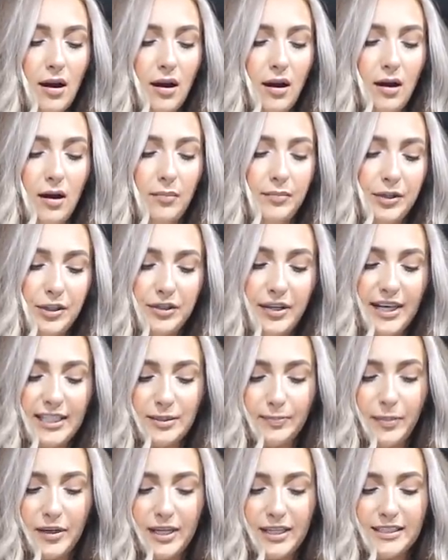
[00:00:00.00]
Um, your
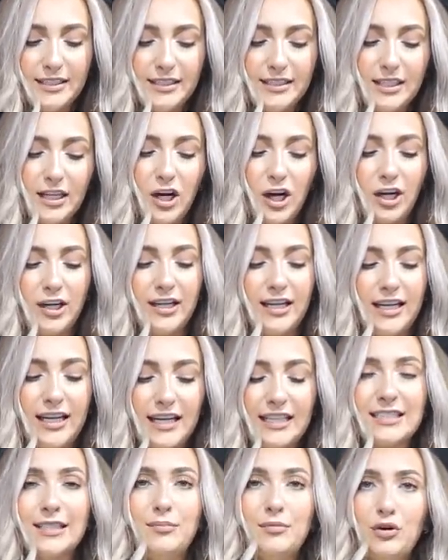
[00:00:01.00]
taste buds are
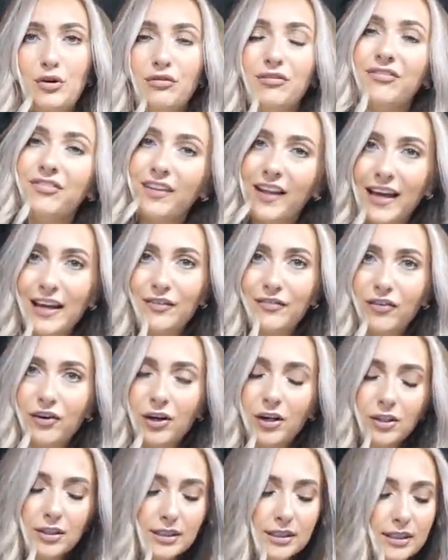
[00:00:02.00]
needing some new
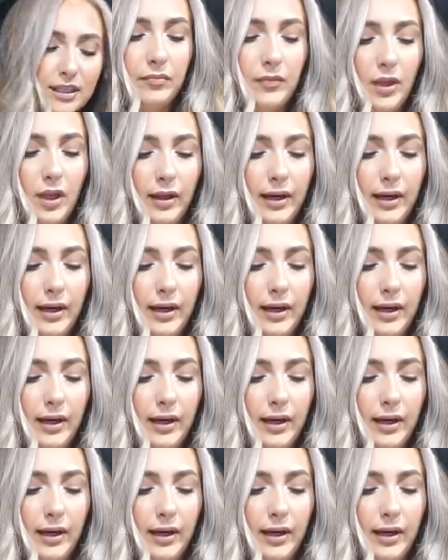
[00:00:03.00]
flavors.